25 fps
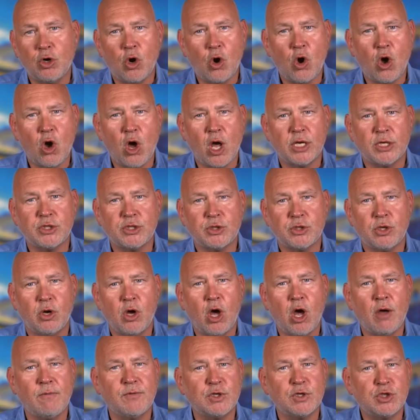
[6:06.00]
cost
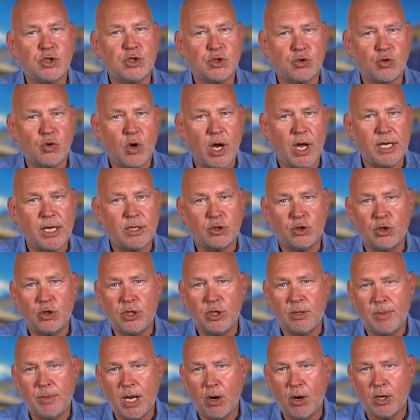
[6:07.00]
of a strike to the
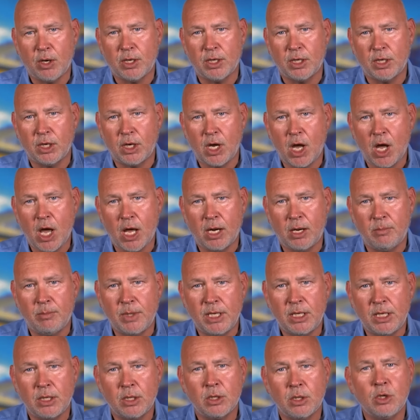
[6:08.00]
American
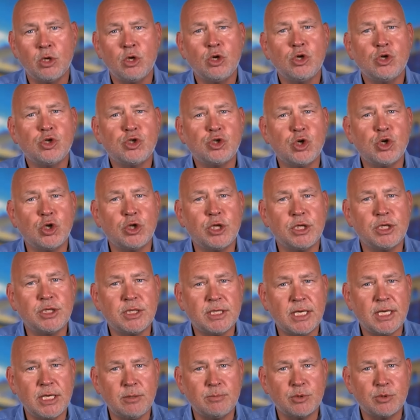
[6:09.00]
economy, should the
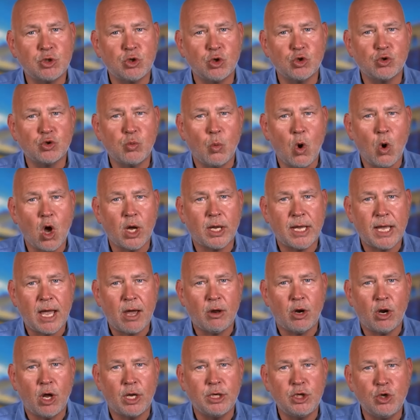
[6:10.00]
Teamsters walk
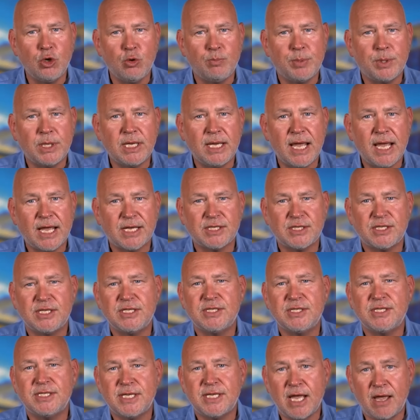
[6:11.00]
out on UPS, is
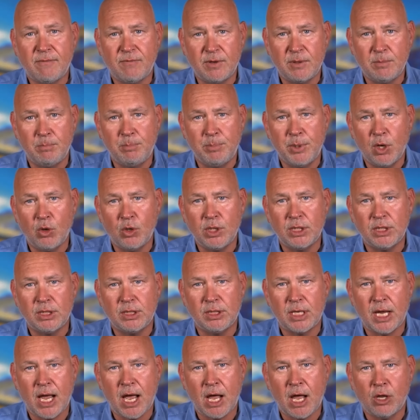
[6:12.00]
$7 billion
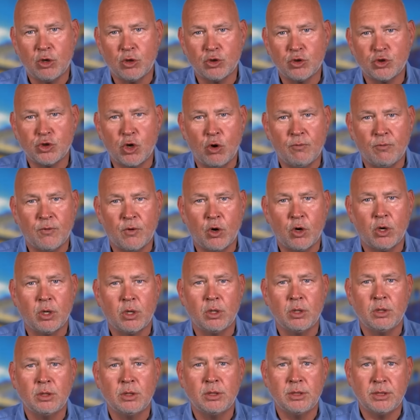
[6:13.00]
over
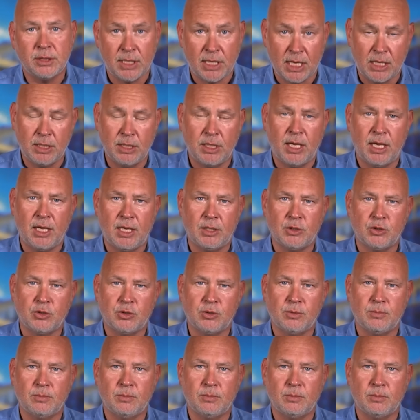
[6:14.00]
10 days.